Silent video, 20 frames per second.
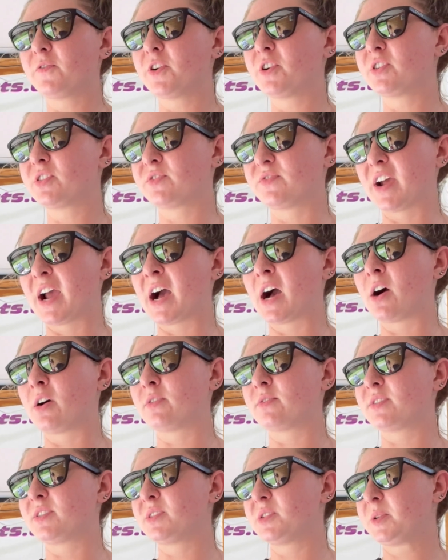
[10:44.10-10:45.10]
first
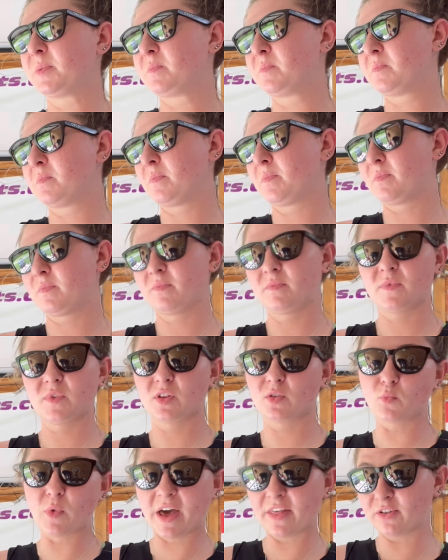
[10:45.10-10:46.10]
round.
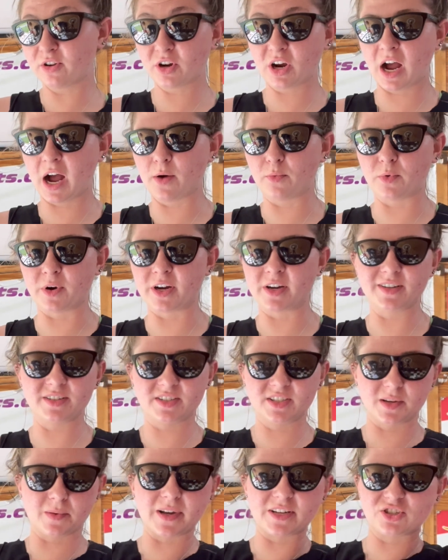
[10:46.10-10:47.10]
Weather got worse,
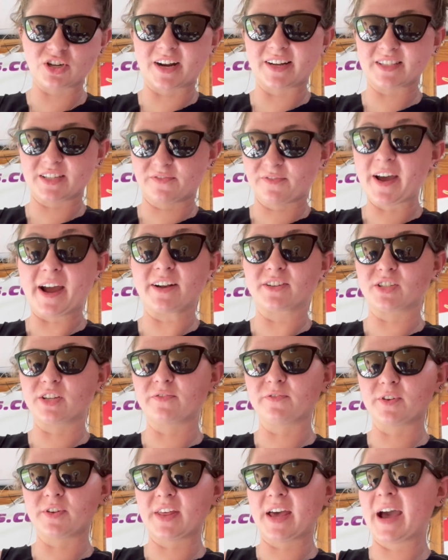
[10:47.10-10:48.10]
so I tried to factor
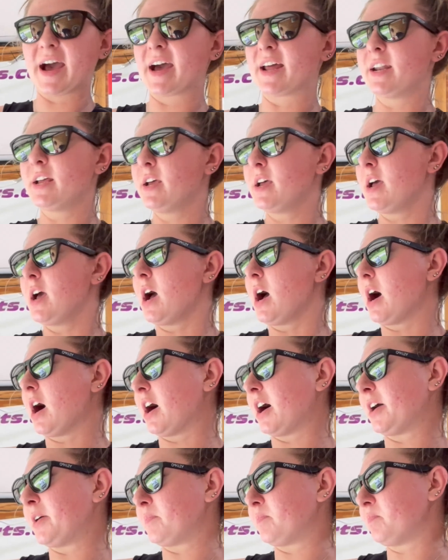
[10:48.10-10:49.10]
for that.
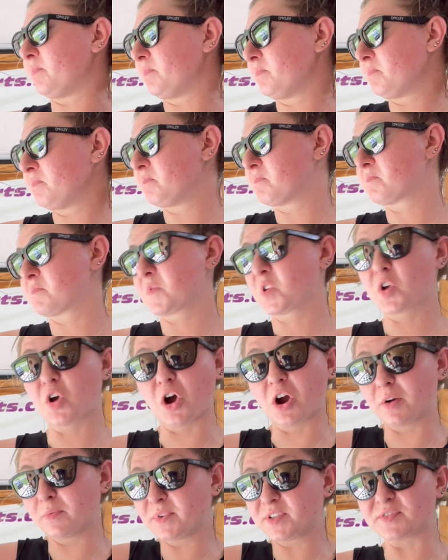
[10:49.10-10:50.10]

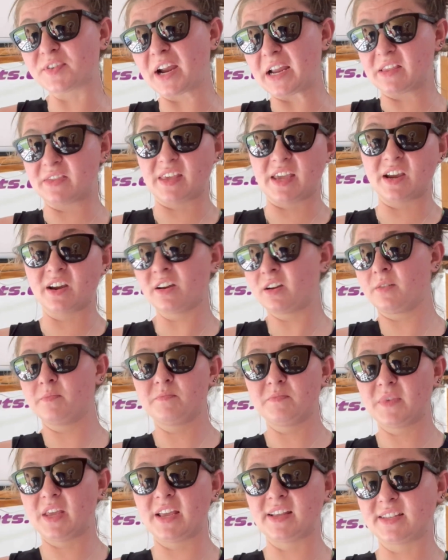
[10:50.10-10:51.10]
Bar was right there.
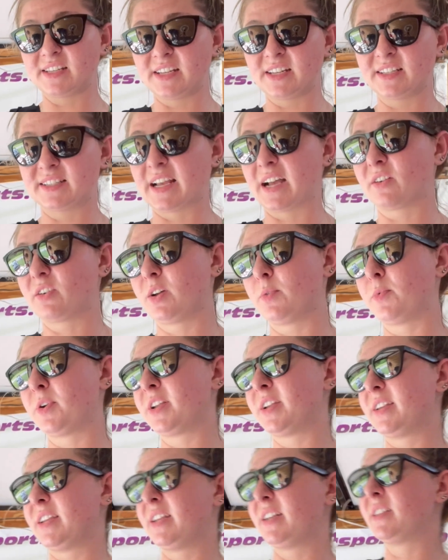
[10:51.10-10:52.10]
It did exactly what
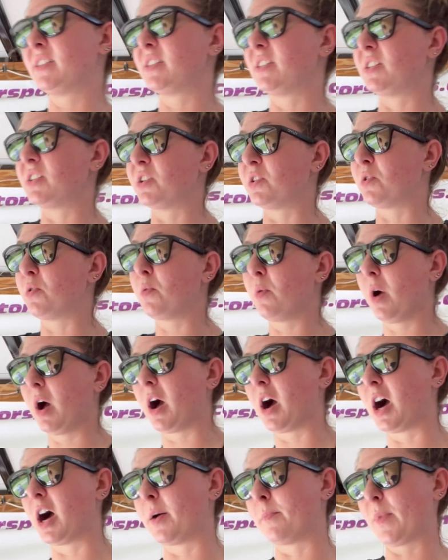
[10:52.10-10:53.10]
it needed to do.
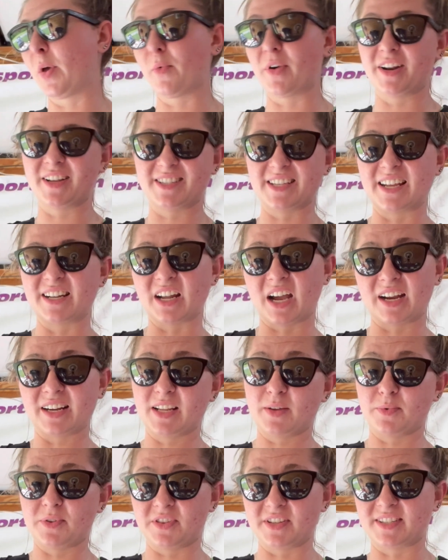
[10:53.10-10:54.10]
It went at
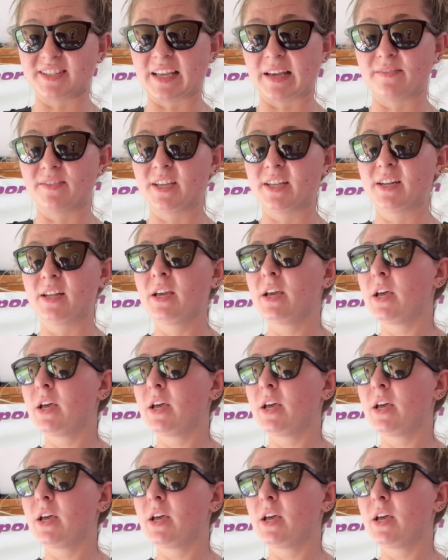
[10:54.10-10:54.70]
1090 with a 7,